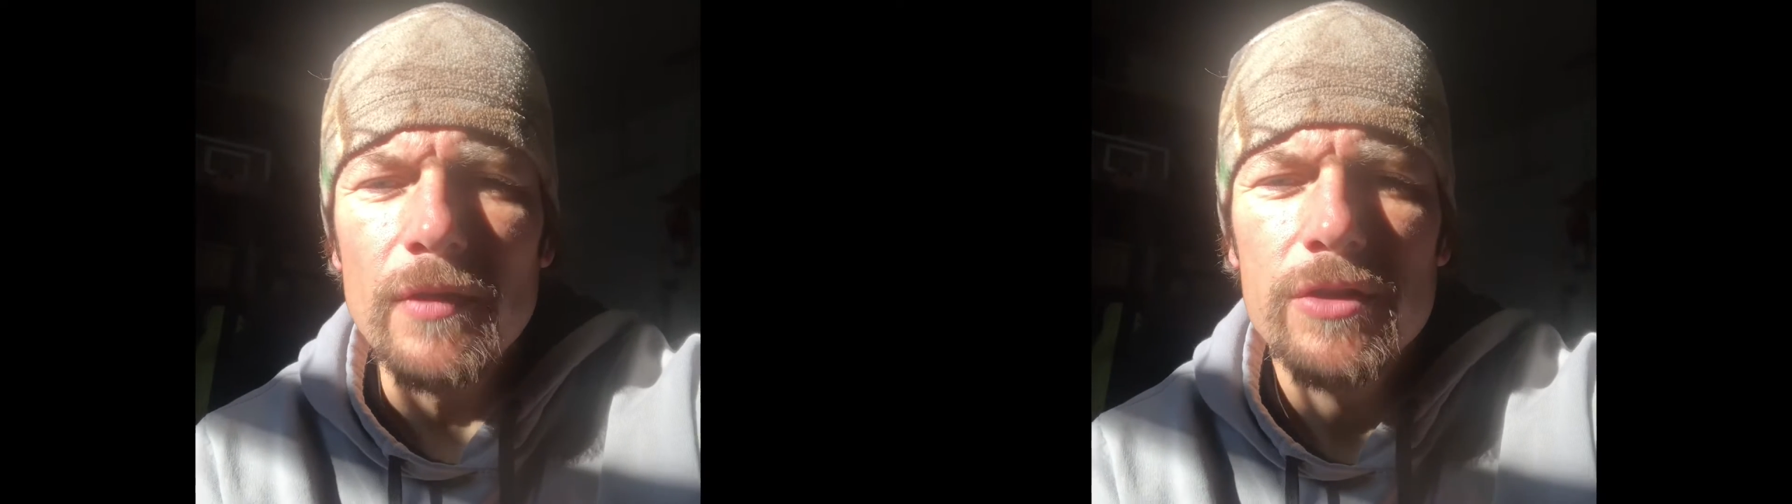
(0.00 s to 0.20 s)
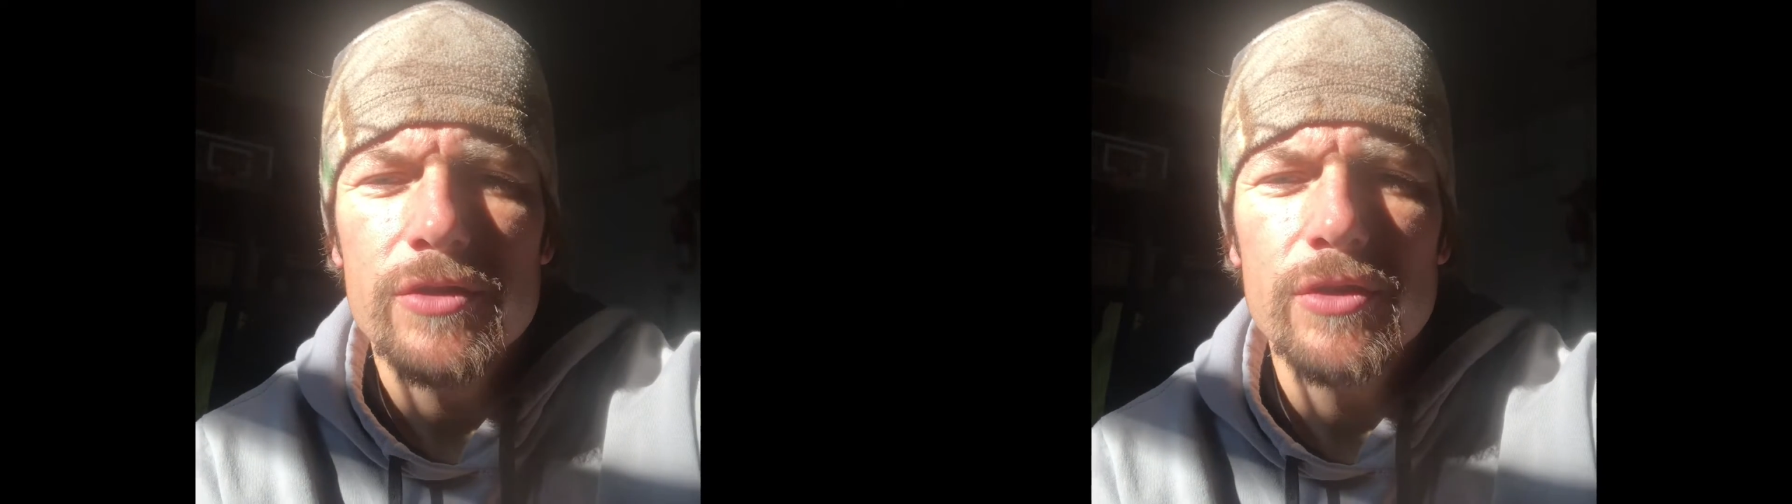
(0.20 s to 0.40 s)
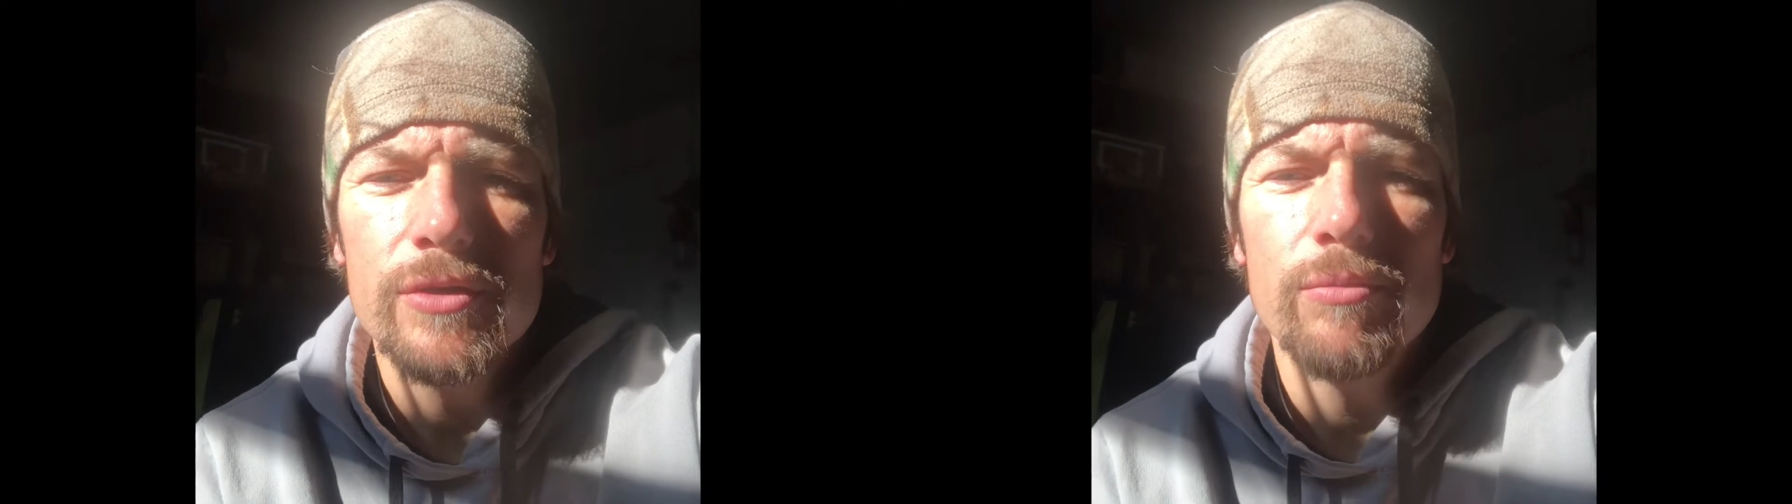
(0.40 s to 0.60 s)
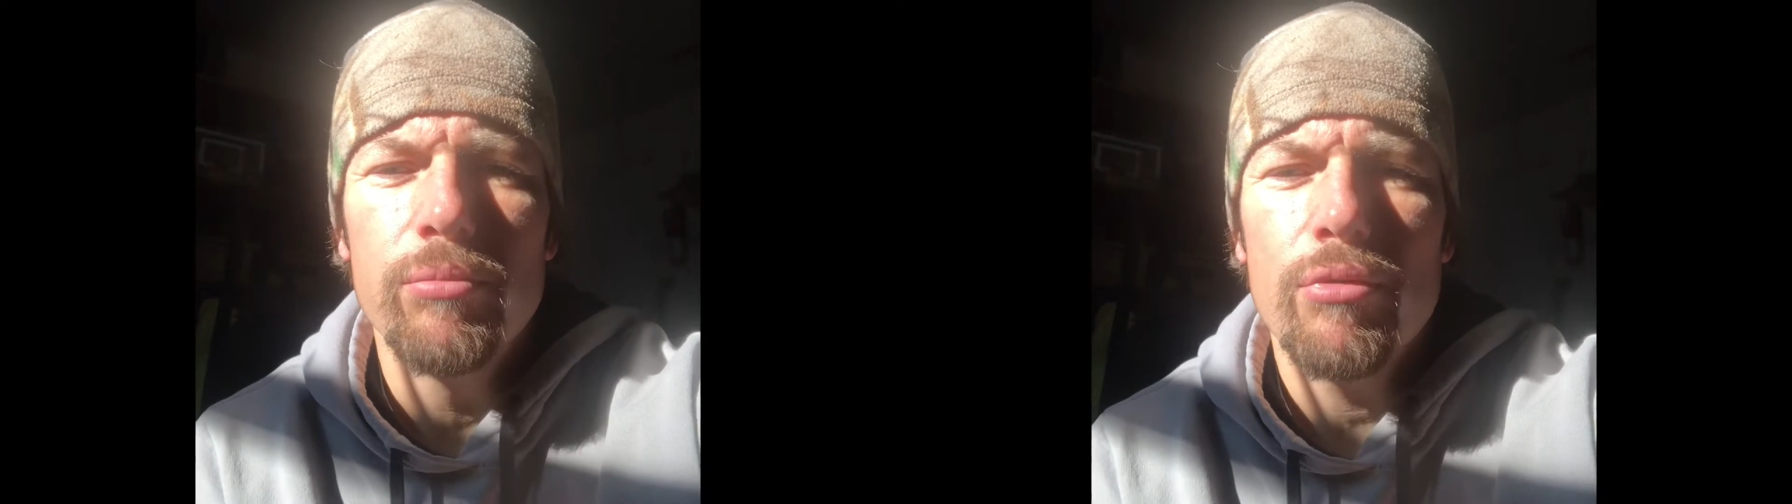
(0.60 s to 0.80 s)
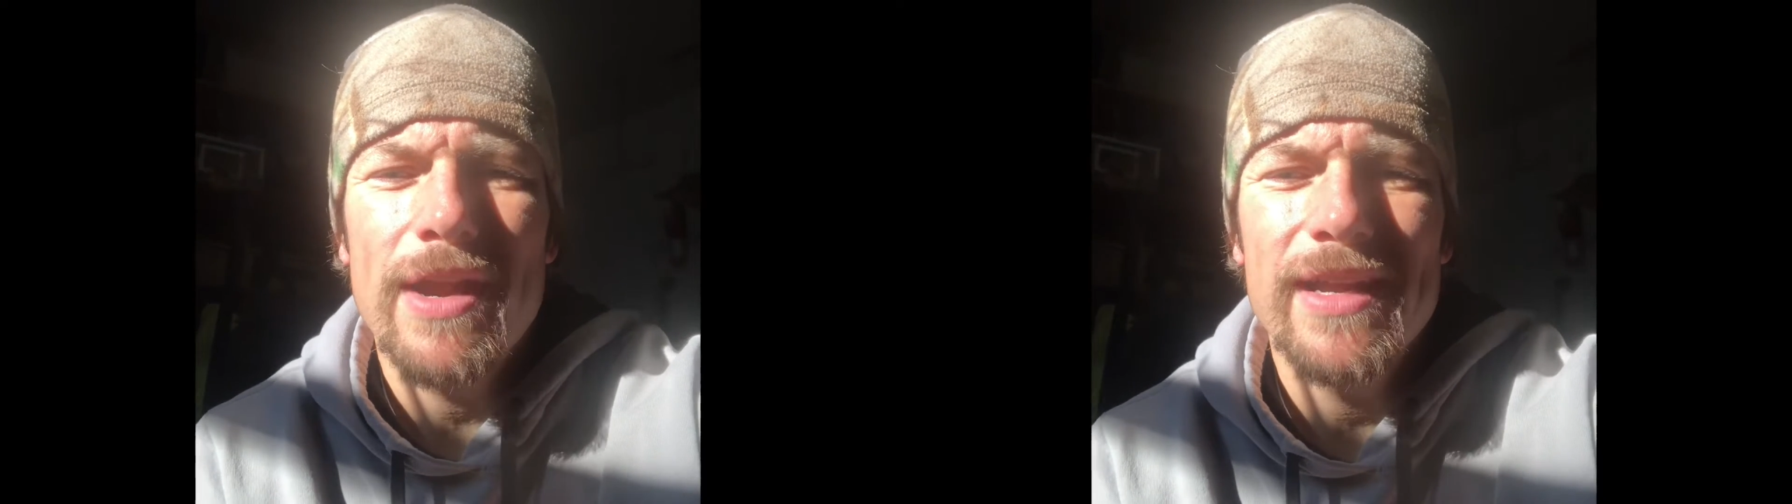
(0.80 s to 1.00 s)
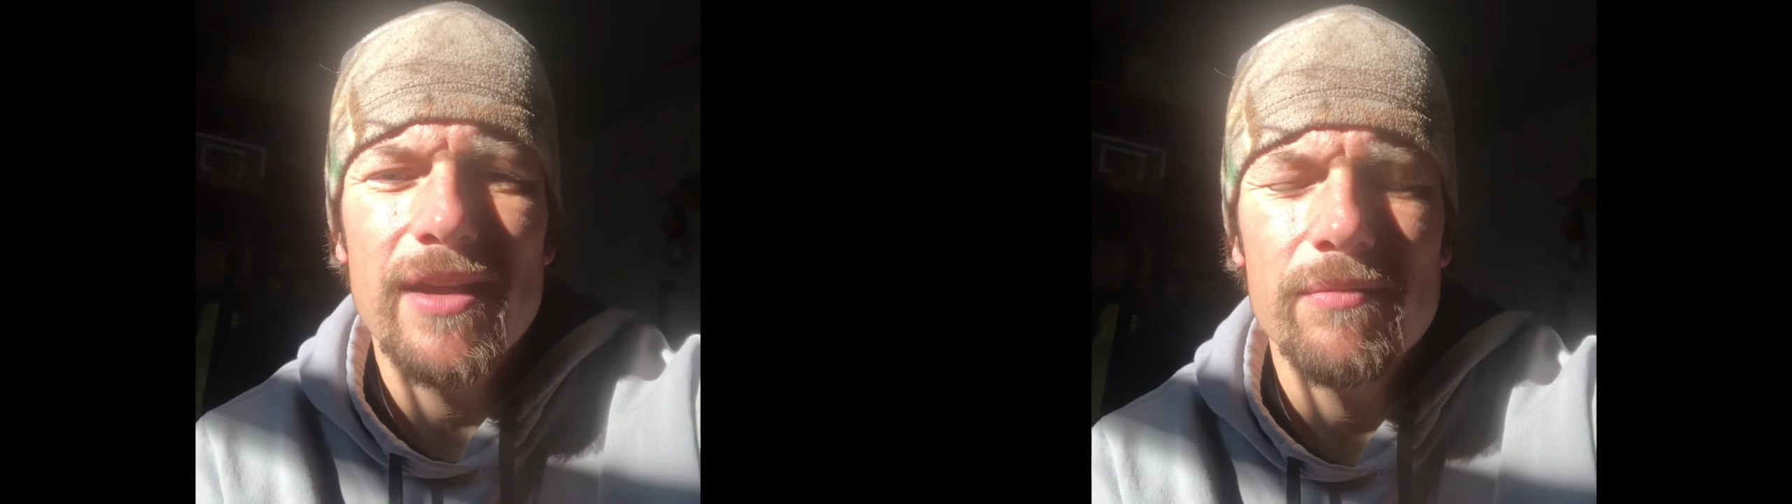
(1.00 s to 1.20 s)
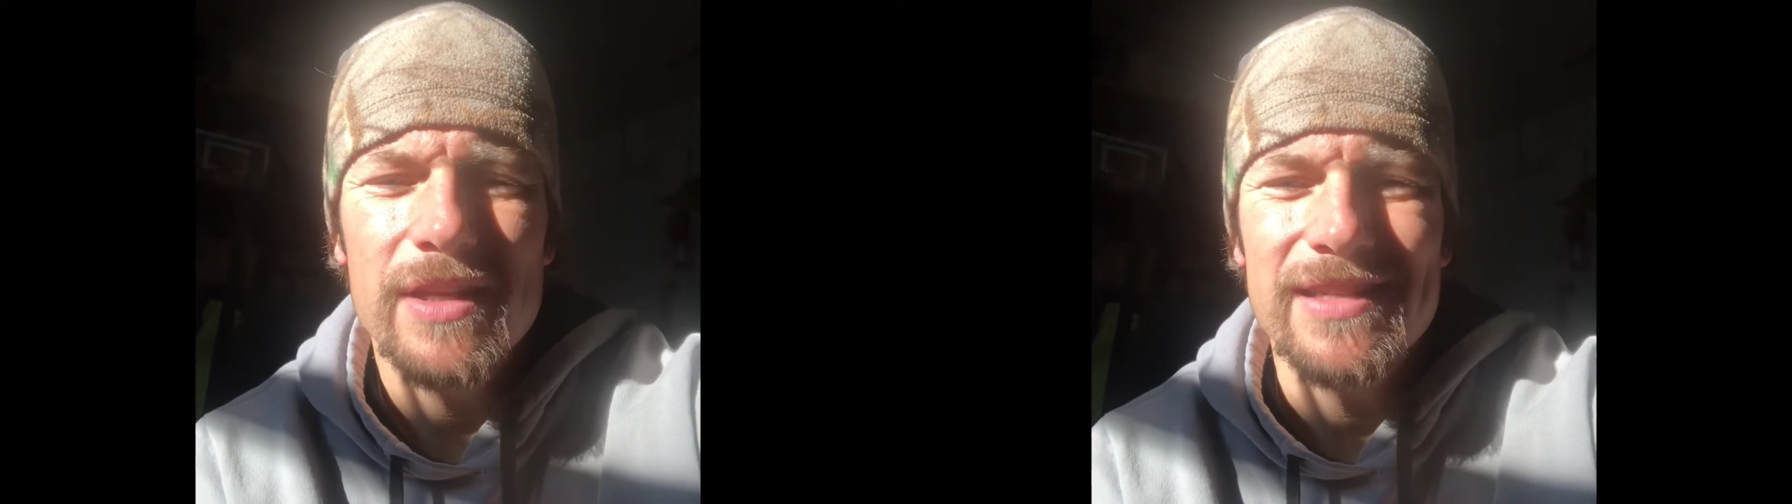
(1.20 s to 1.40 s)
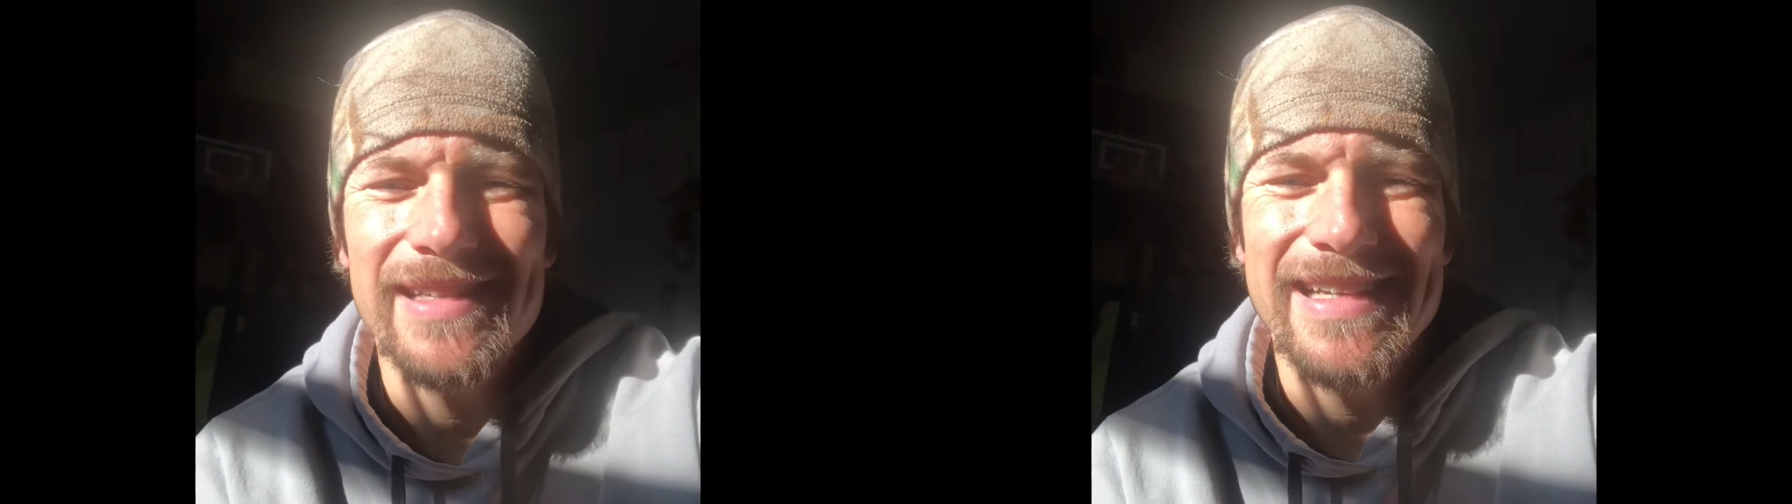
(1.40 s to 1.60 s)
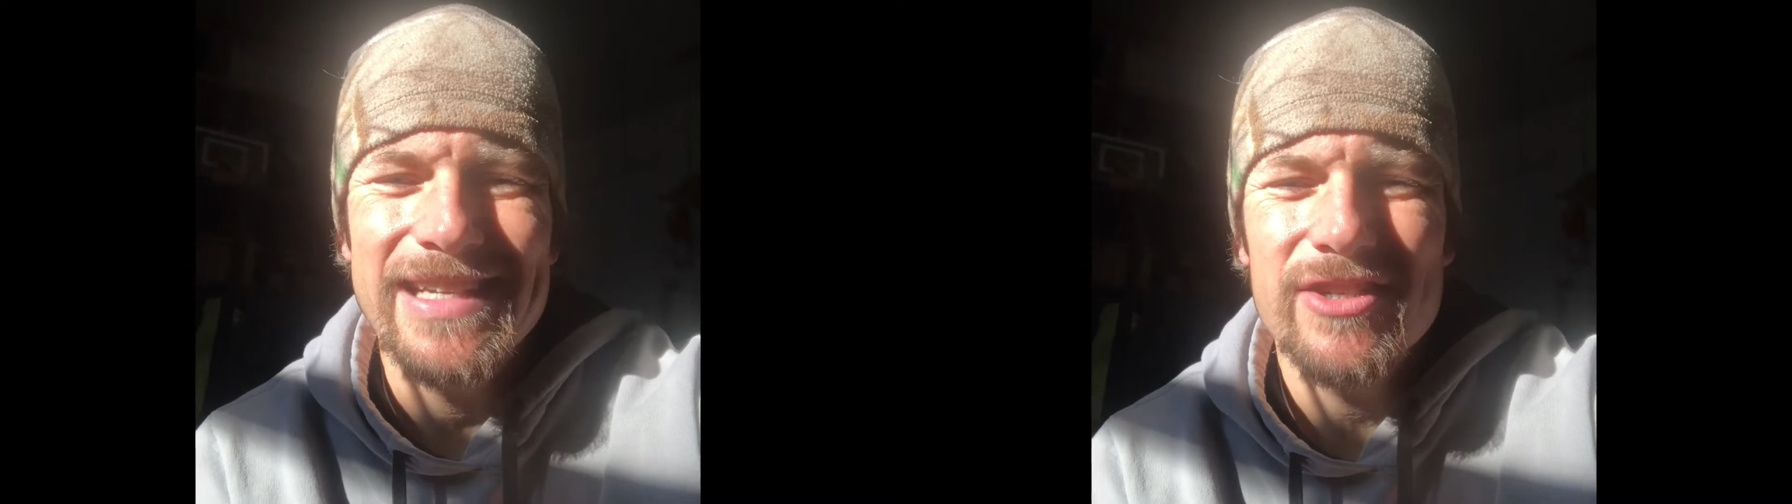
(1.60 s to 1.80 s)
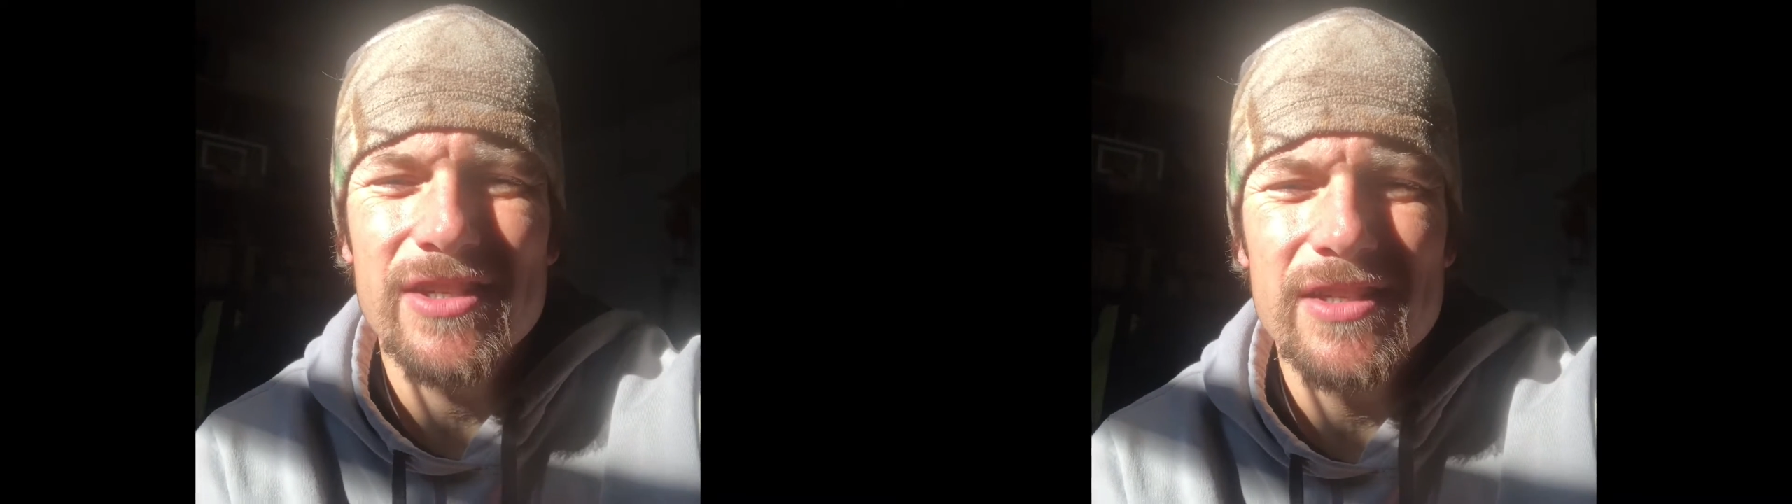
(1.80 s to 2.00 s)
to break up these
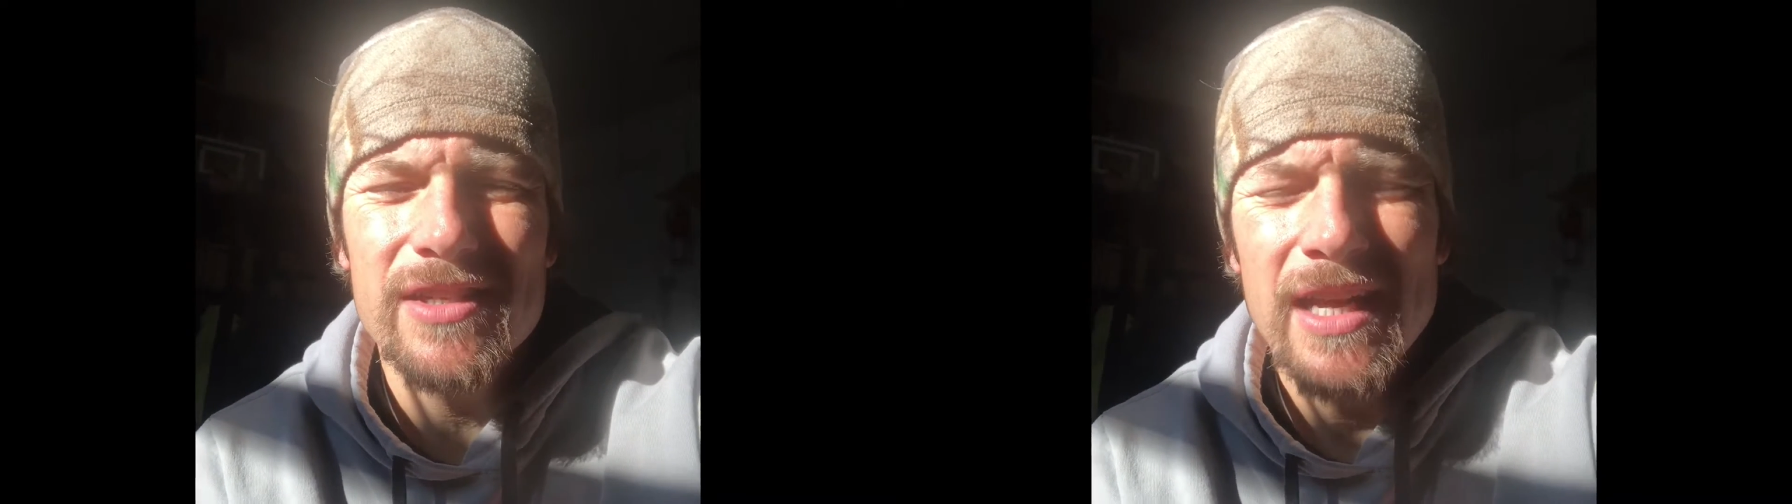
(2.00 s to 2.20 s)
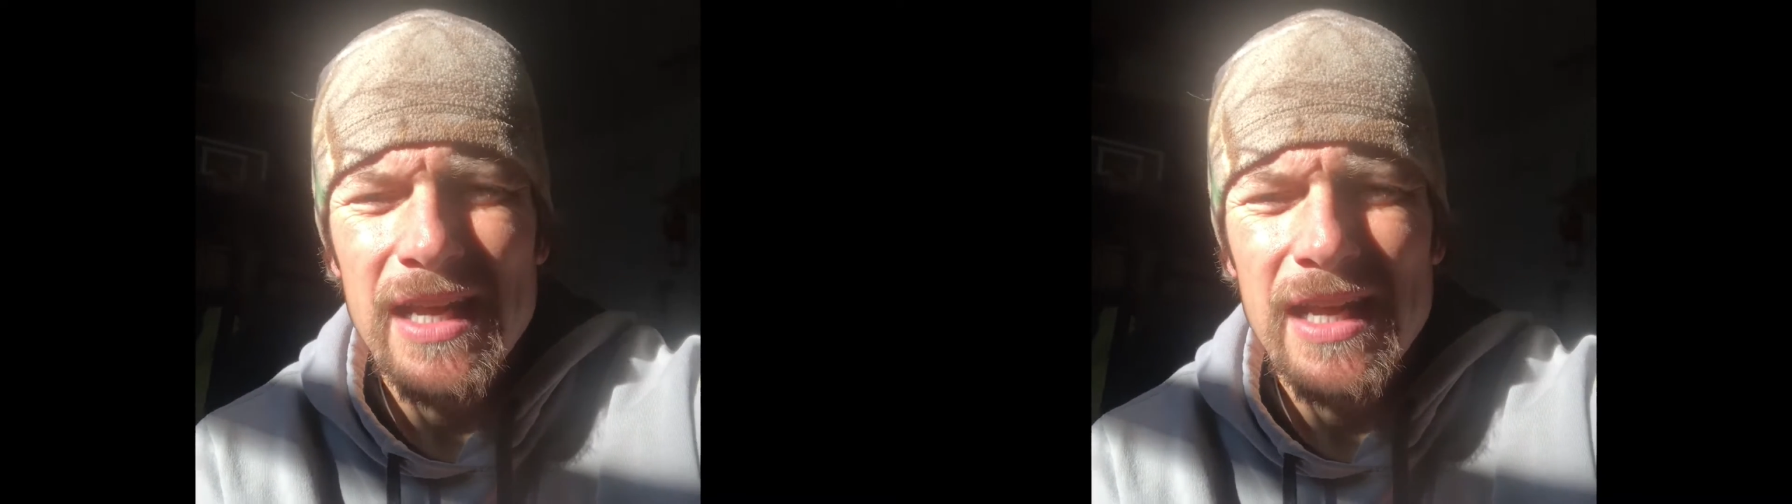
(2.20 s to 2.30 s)
lesions